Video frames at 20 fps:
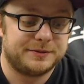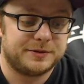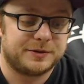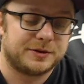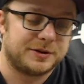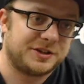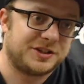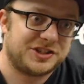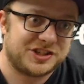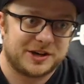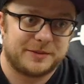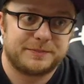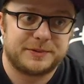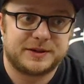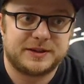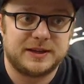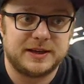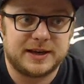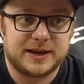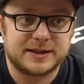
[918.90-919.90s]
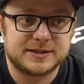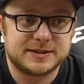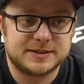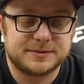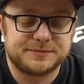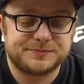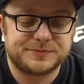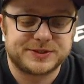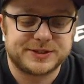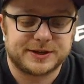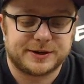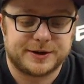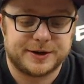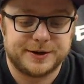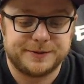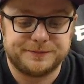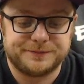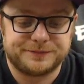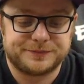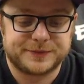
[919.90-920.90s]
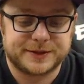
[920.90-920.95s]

or Jumper TX, sorry.